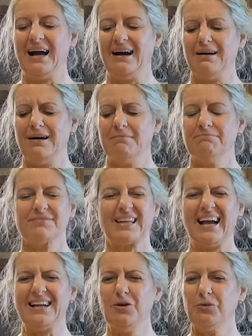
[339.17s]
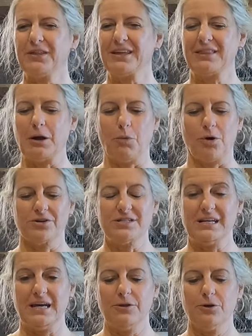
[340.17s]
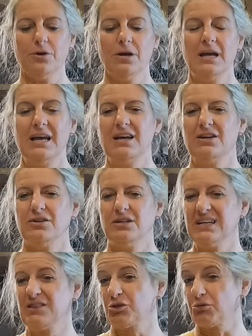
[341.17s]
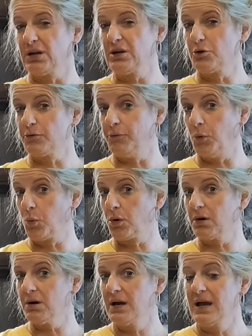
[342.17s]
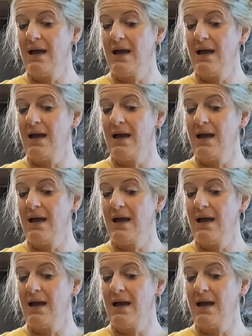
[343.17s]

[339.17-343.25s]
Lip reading: I don't think they work together. You need three or four.